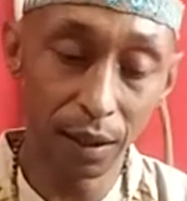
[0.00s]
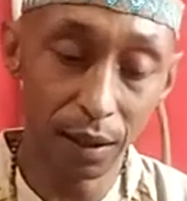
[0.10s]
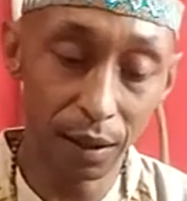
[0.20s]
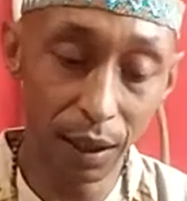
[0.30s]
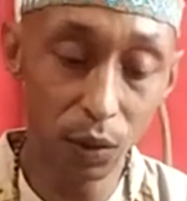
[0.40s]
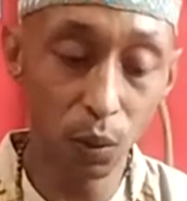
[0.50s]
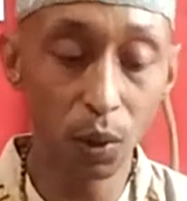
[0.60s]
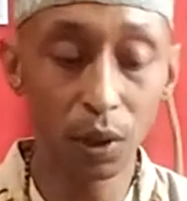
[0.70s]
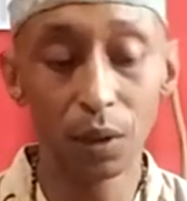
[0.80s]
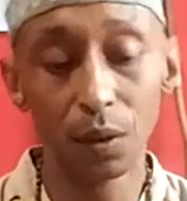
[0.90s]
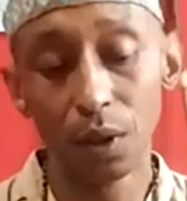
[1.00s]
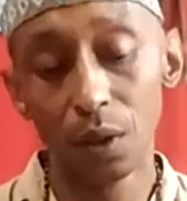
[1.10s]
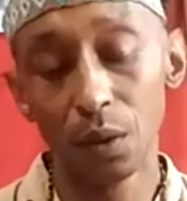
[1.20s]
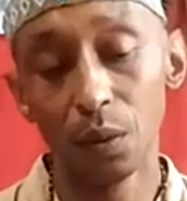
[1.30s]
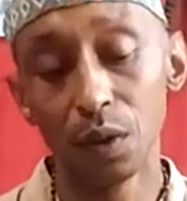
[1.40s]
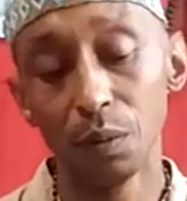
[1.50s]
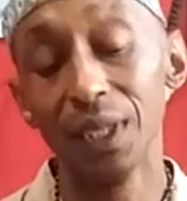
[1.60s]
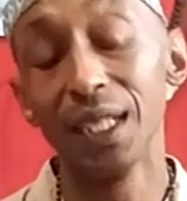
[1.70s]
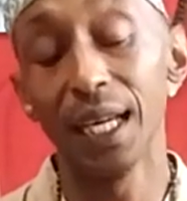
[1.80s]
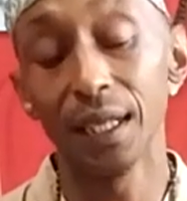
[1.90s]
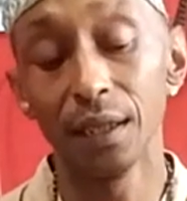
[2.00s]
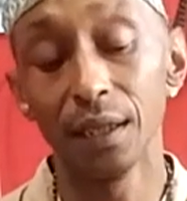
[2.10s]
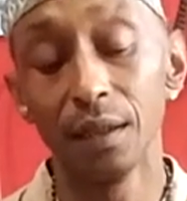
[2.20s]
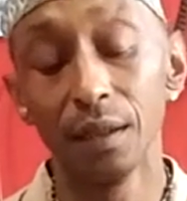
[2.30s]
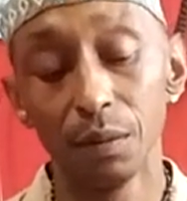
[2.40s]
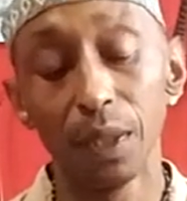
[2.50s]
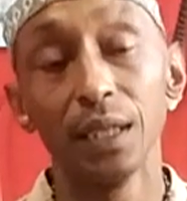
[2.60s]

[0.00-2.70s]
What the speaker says: This water would have been carried, placed